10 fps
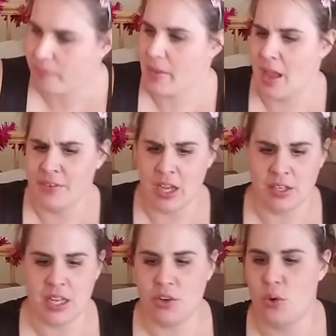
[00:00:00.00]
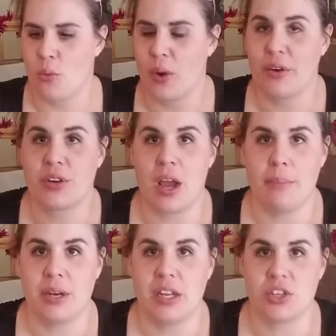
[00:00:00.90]
I've gotten down to a weird
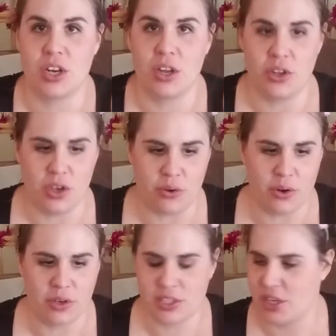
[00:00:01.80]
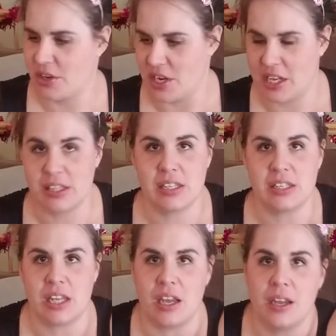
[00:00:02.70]
combination of yogurt, sardines, and
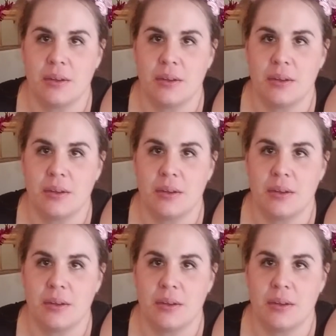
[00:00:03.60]
tea.